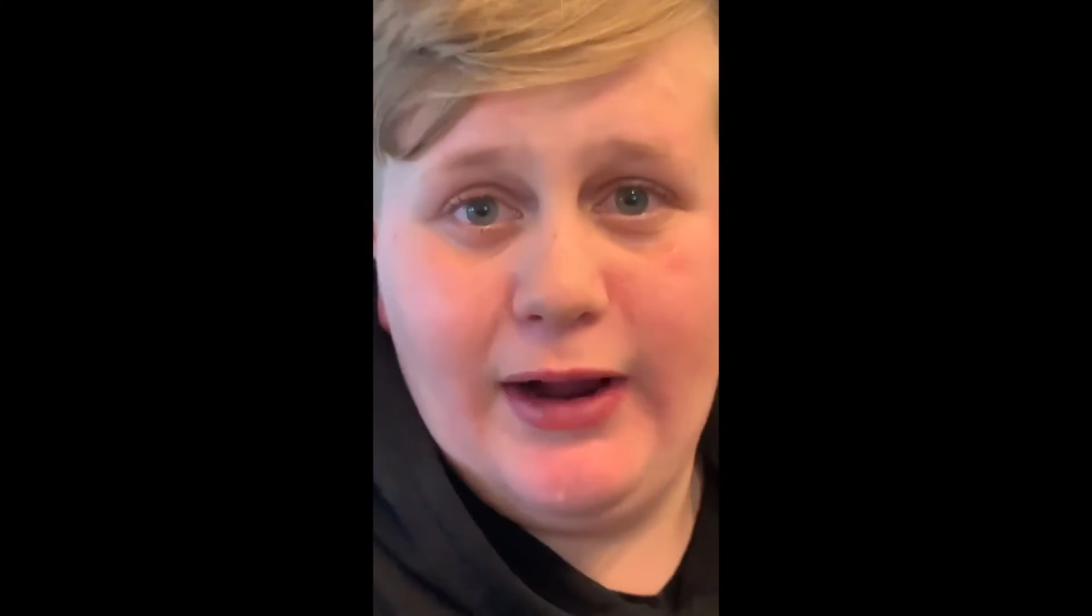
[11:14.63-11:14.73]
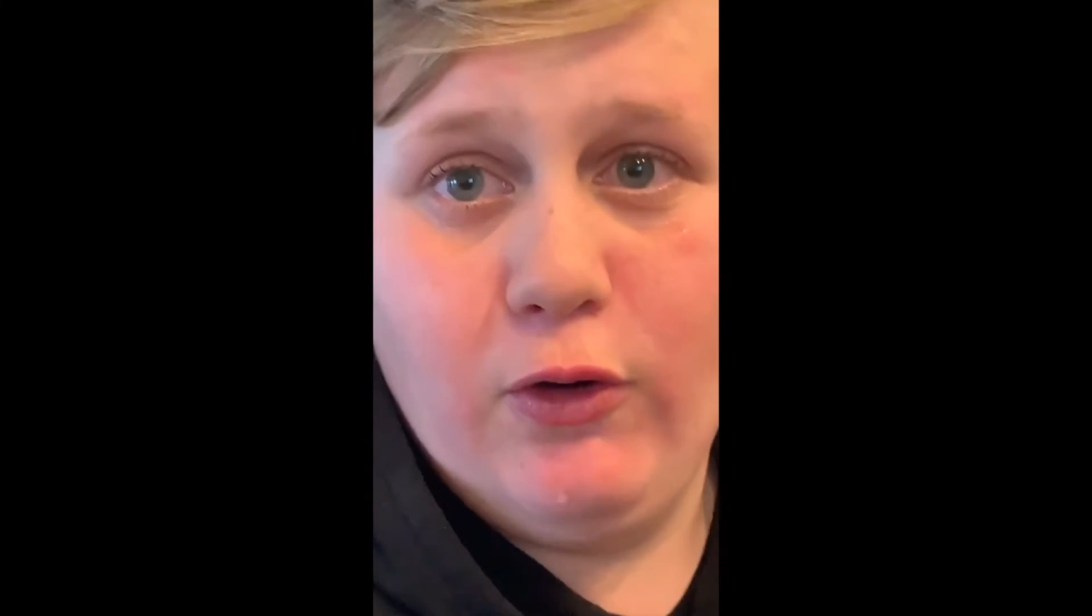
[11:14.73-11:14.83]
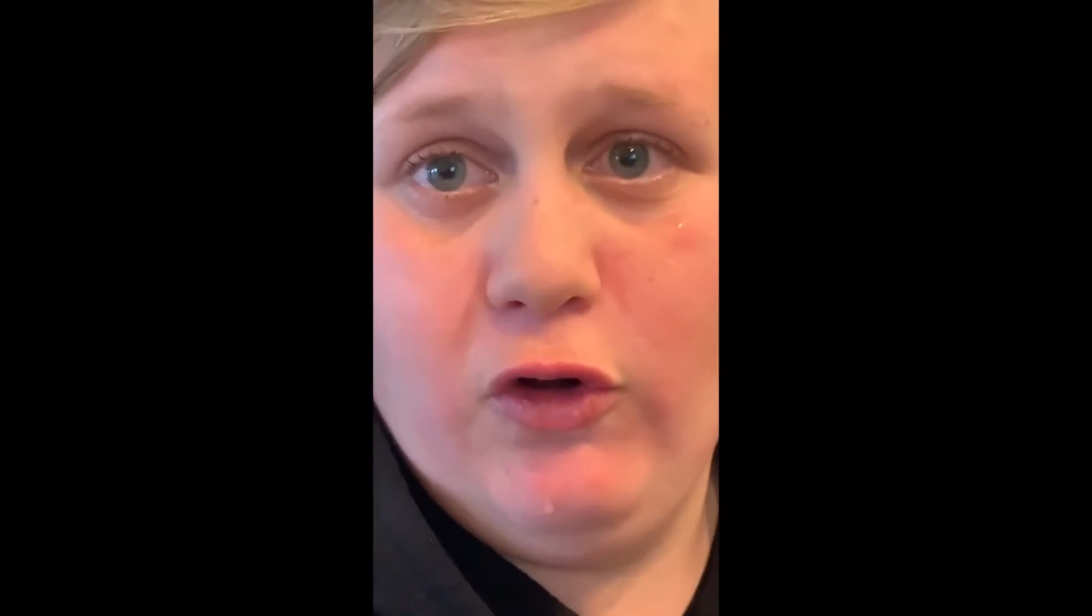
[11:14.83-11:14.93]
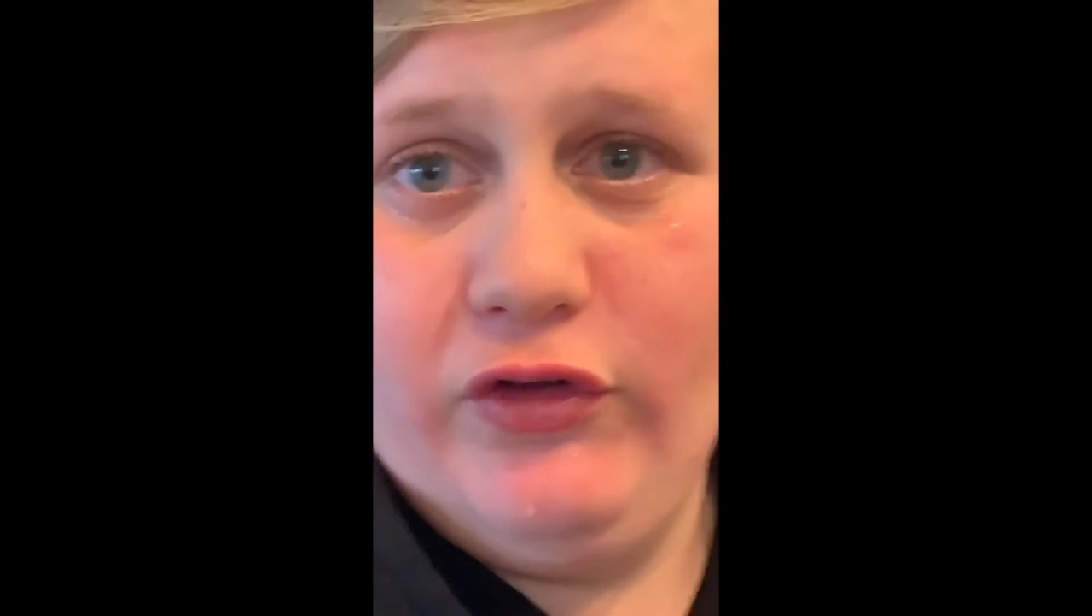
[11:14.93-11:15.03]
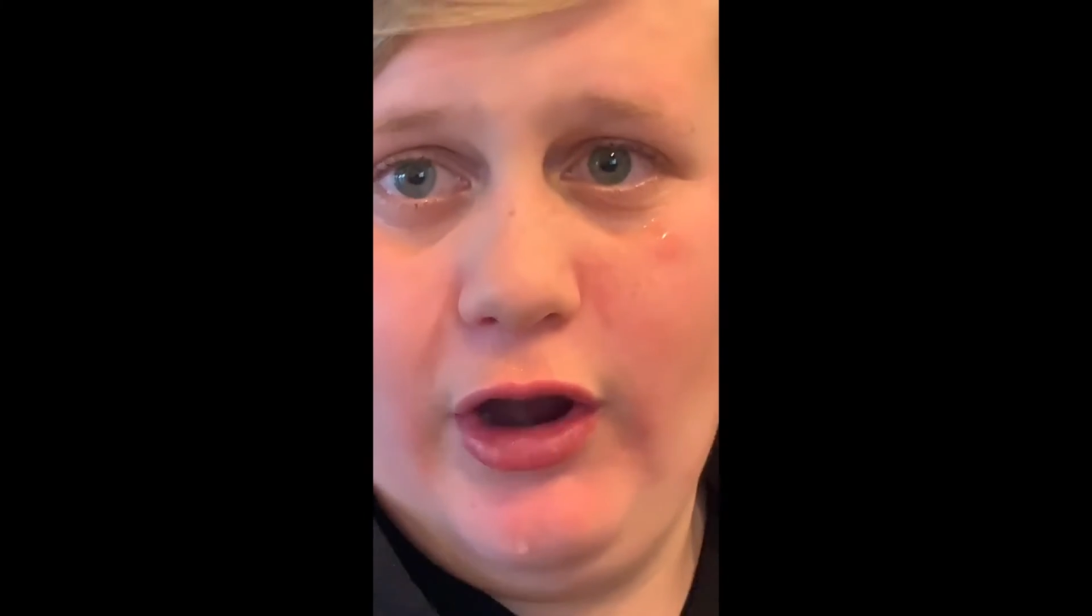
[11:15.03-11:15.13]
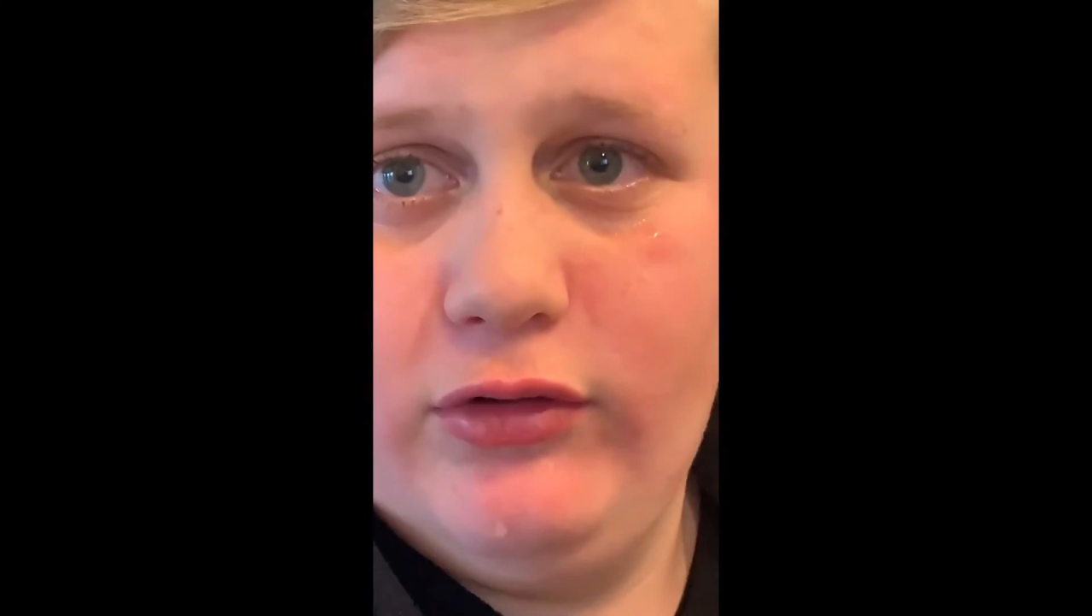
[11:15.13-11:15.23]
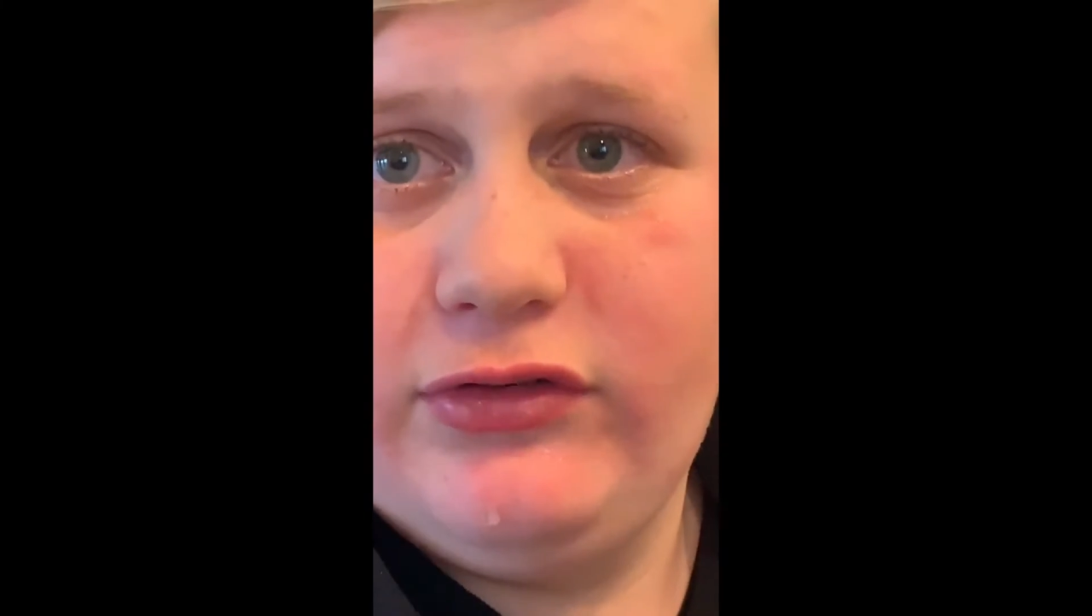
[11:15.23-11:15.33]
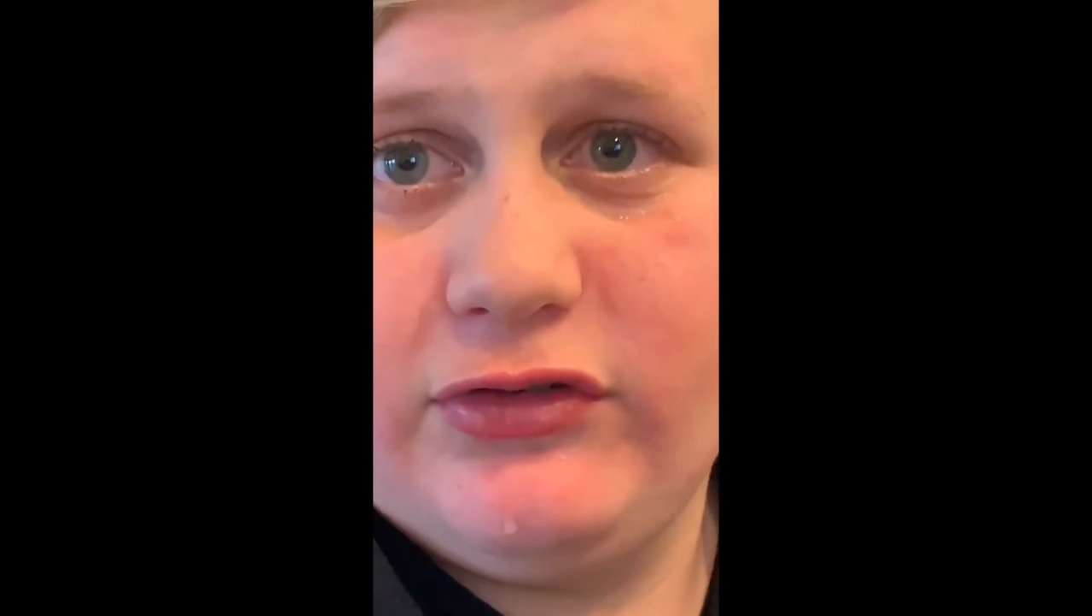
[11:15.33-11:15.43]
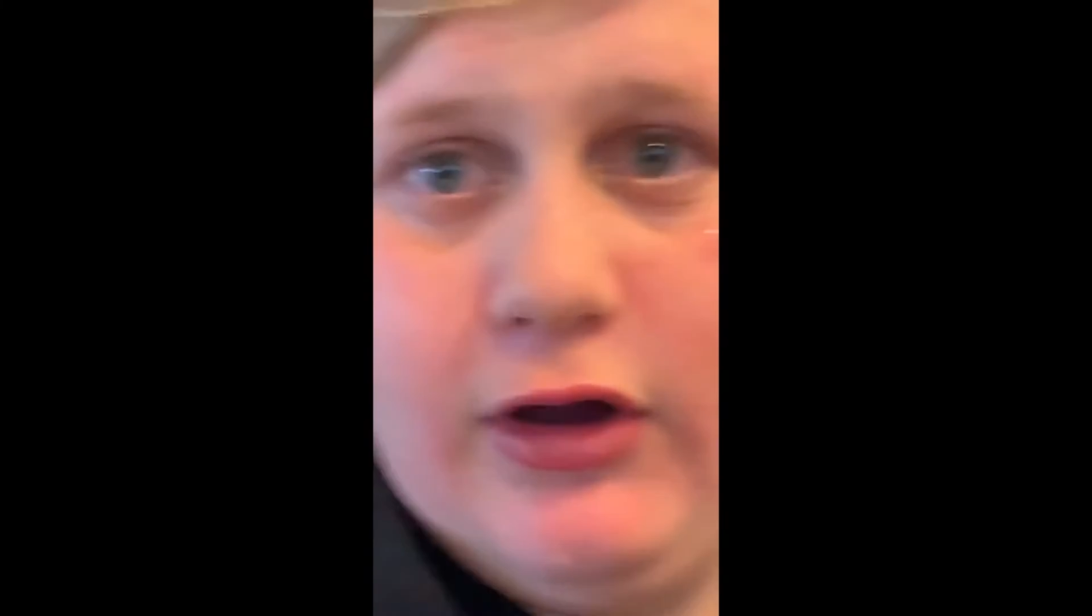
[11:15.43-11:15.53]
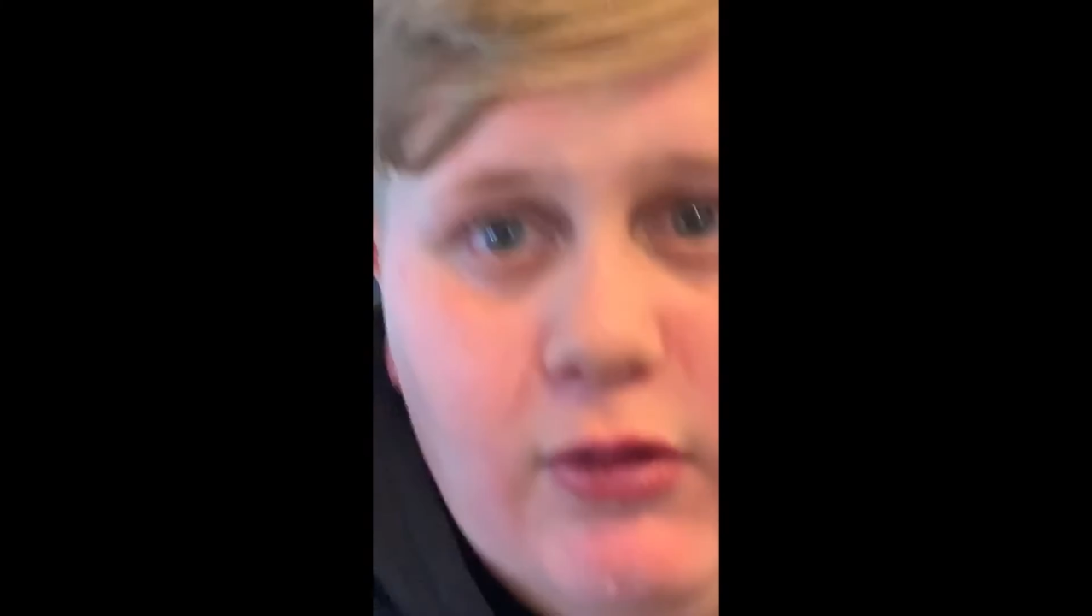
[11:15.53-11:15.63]
whole
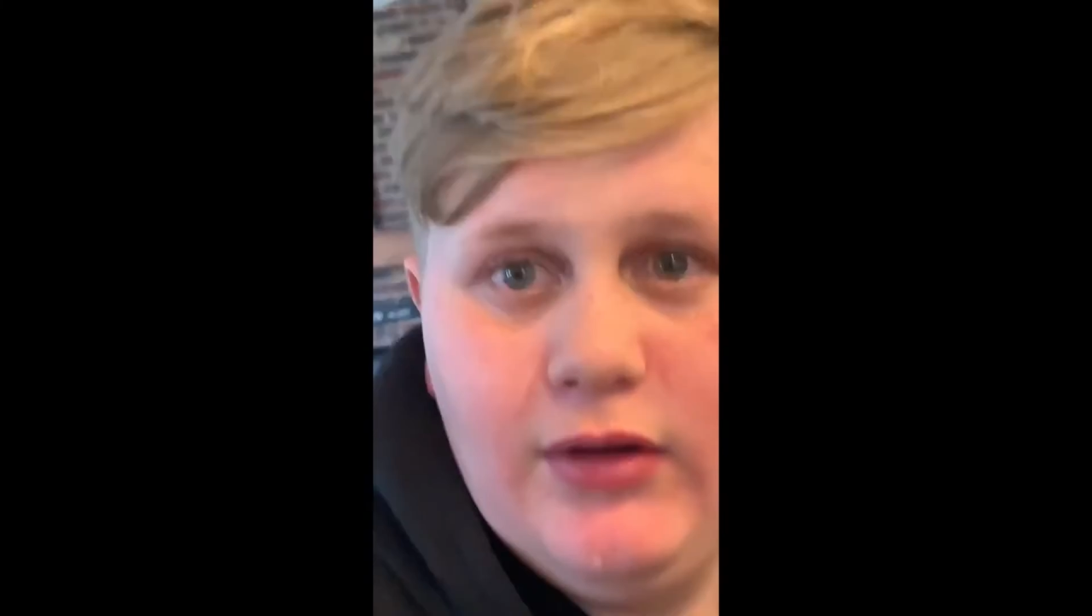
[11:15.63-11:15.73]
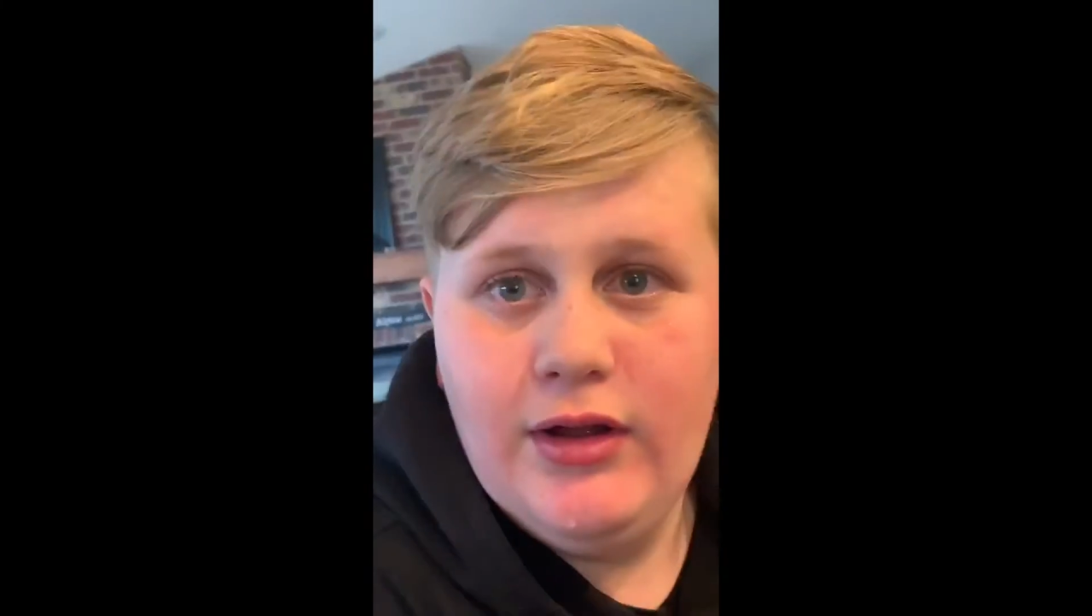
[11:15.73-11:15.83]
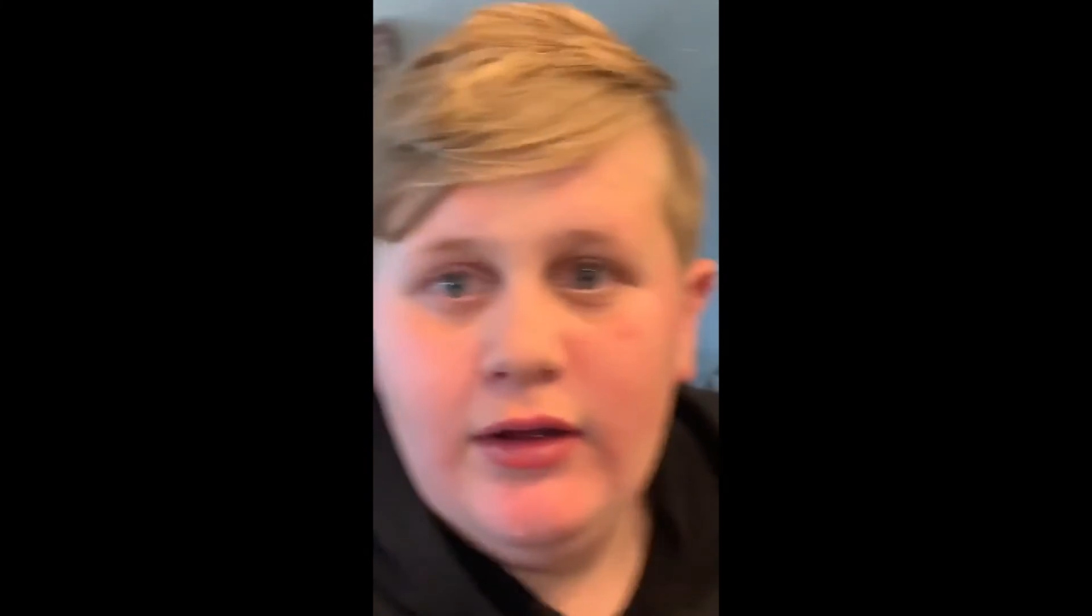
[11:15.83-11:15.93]
nose, so